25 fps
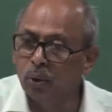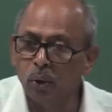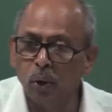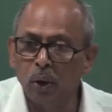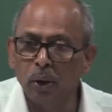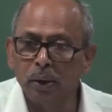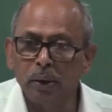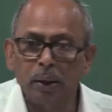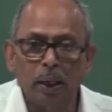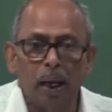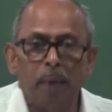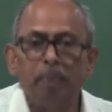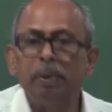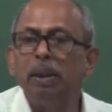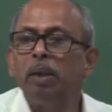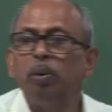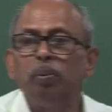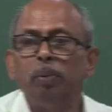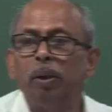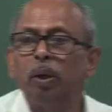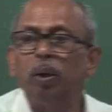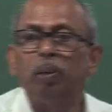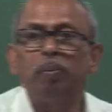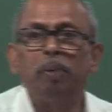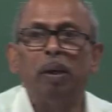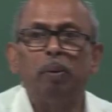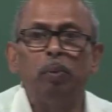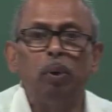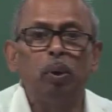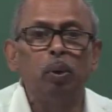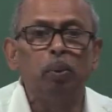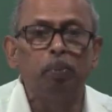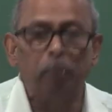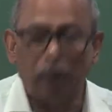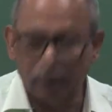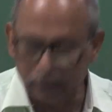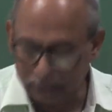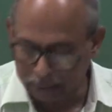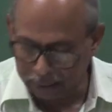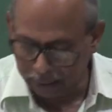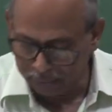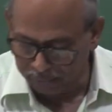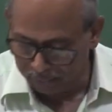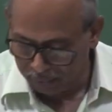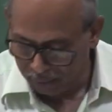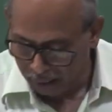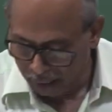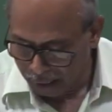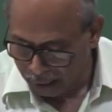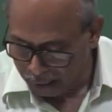or not. I mean, you may not be able to
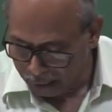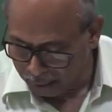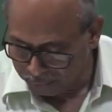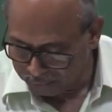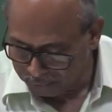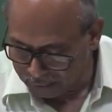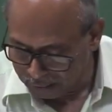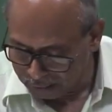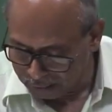perceive if